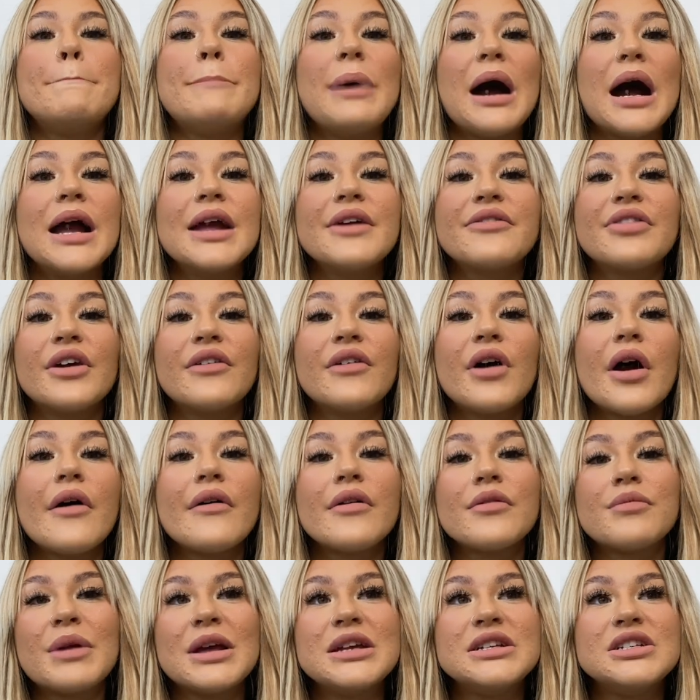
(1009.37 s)
But if there
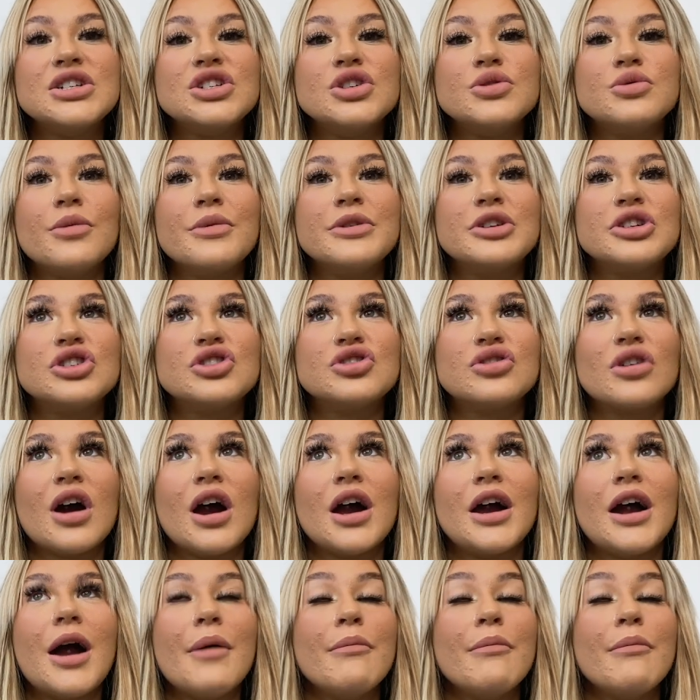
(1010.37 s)
are places you want me to try,